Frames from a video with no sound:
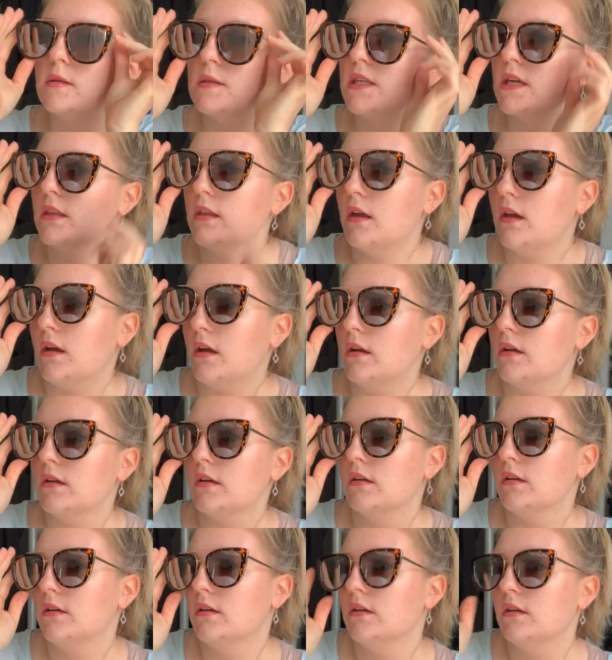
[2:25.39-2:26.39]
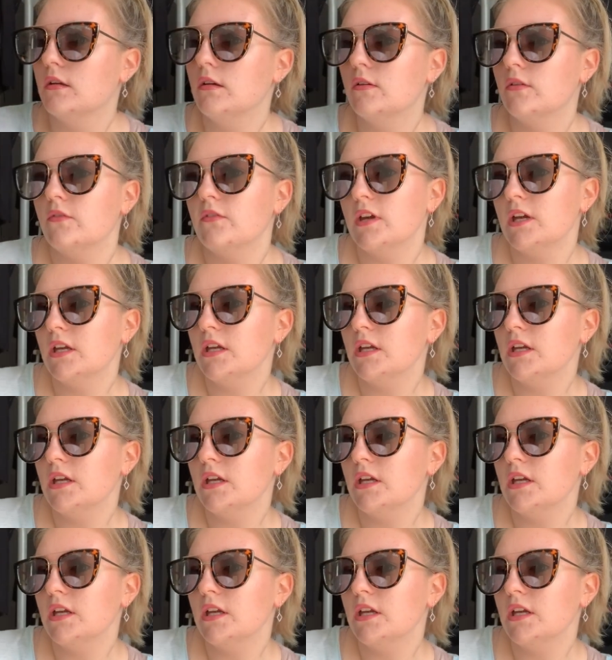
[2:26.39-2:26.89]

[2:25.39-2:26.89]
There they are. Very